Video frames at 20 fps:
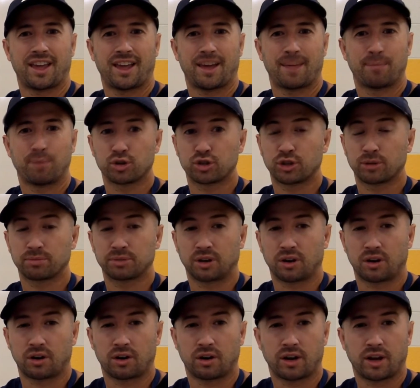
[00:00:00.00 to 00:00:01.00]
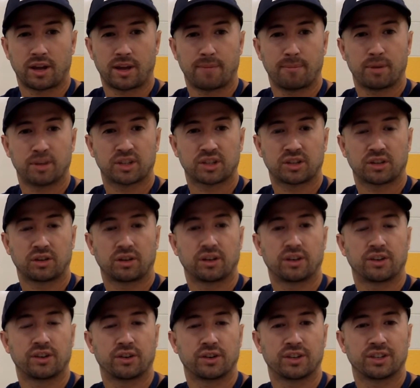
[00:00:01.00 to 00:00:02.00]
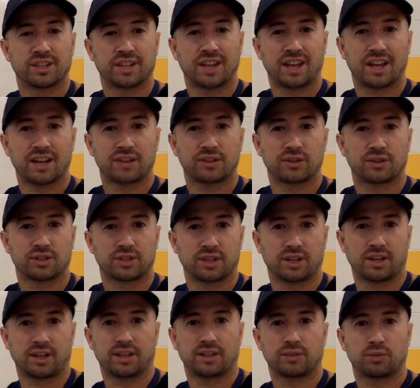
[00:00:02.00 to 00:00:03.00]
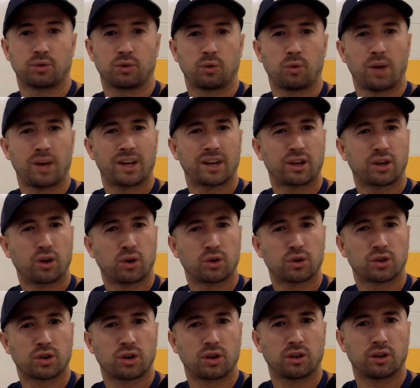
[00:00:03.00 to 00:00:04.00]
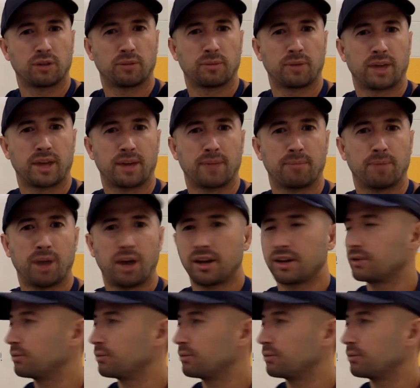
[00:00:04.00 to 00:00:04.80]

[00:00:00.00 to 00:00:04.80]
push-ups are a muscular endurance exercise, well, why did Coach call them a body